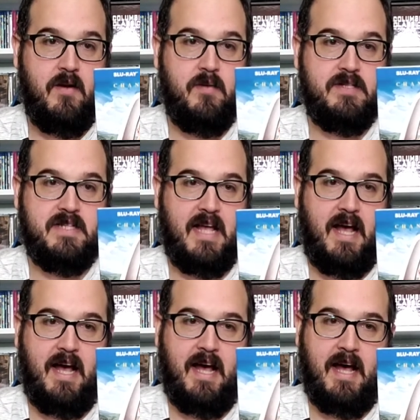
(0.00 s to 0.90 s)
Which,
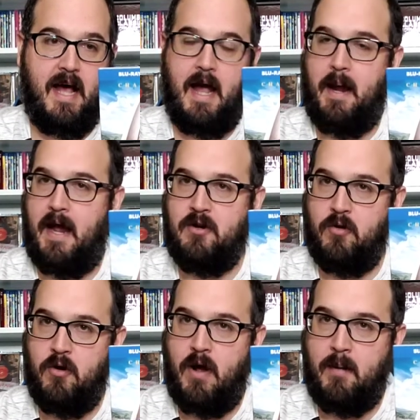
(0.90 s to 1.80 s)
I
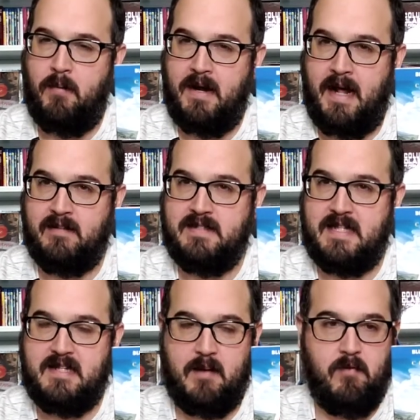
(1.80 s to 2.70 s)
don't know how to pronounce
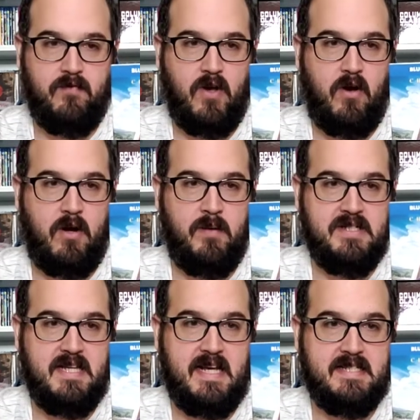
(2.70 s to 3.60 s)
the type of dog. I
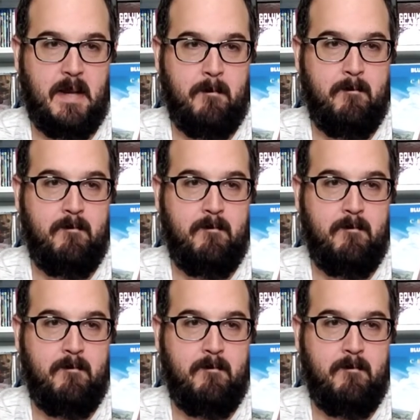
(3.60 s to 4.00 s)
want to say it's a